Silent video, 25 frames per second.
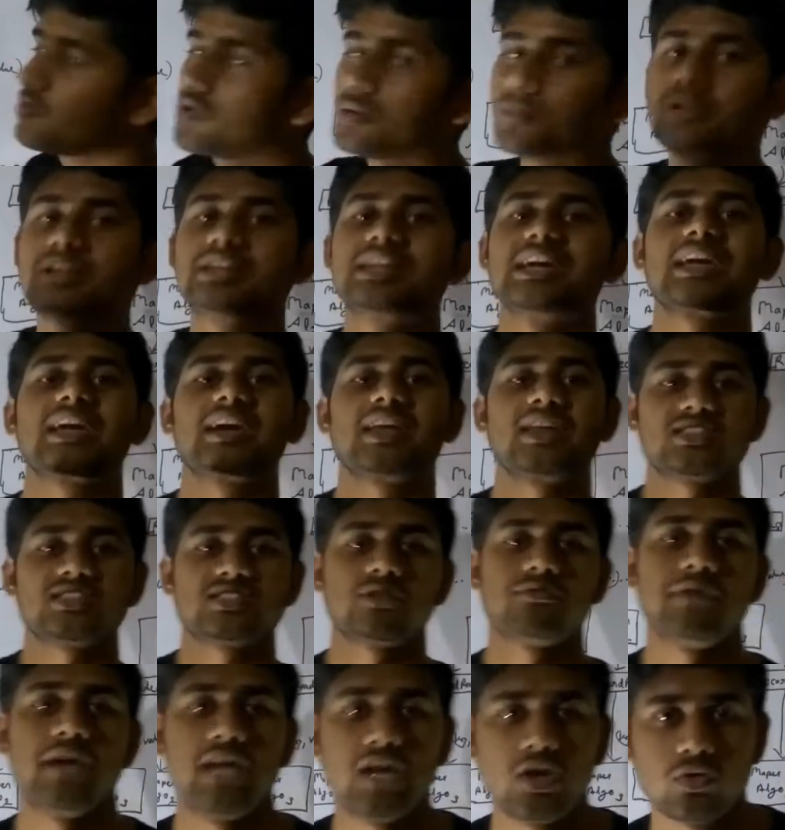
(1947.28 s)
will be taken as
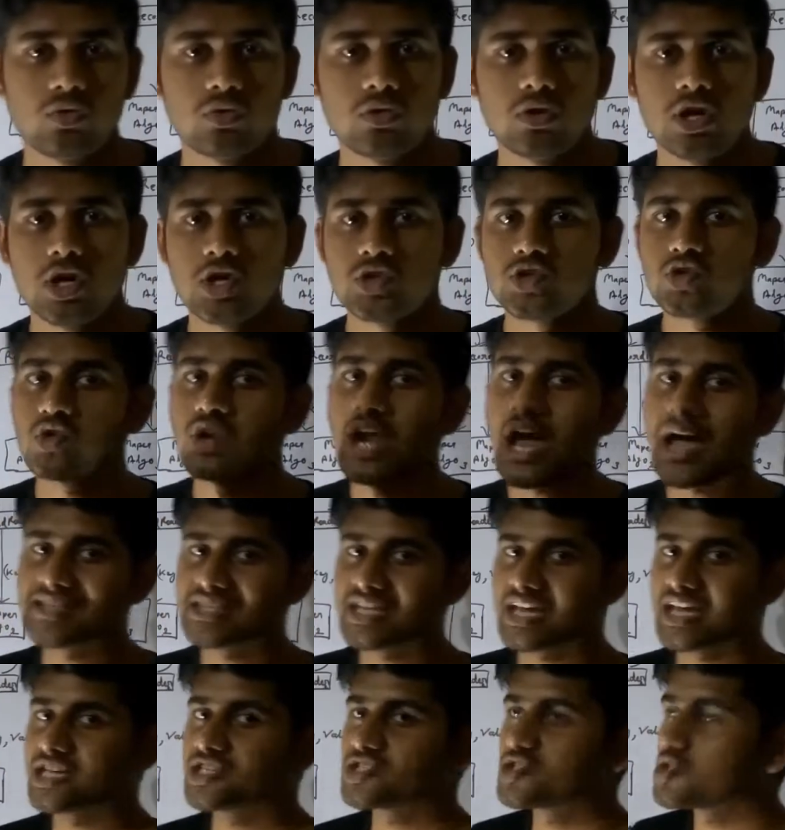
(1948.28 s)
the value. So
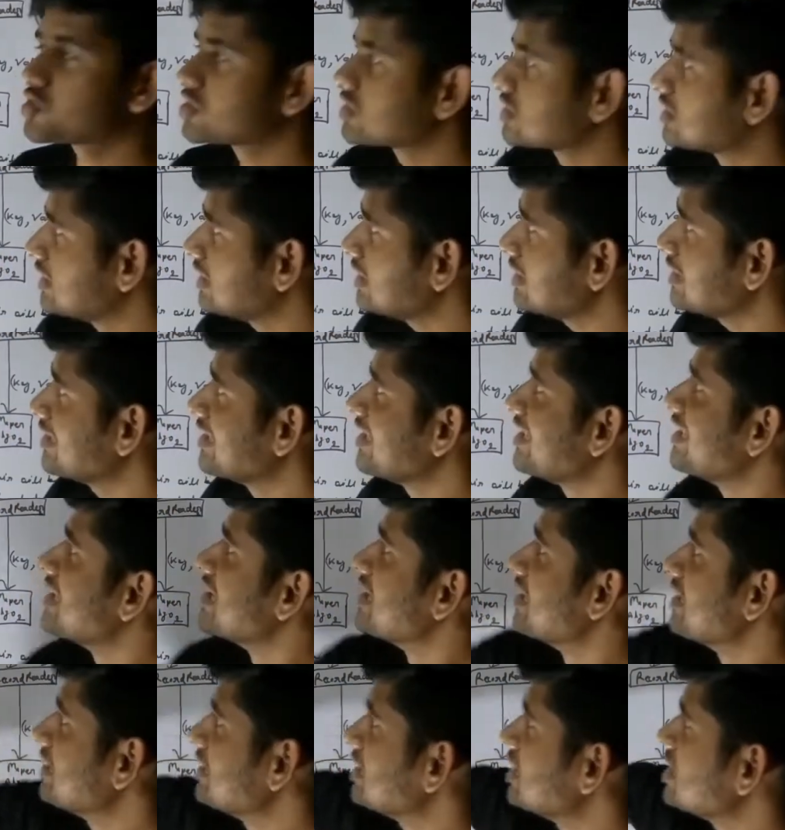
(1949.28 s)
Raja is your key,
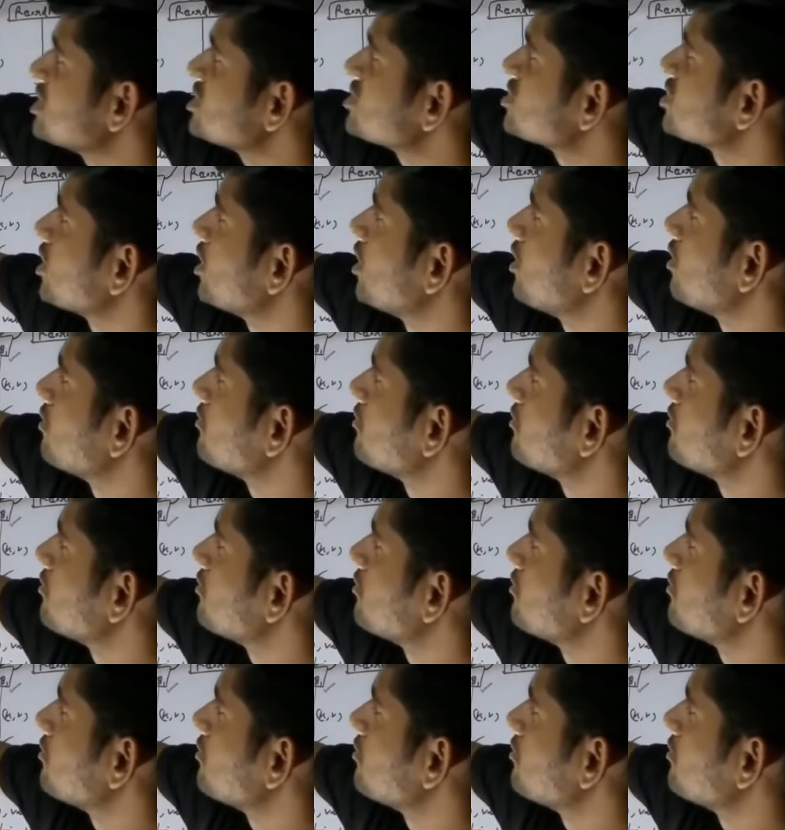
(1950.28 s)
is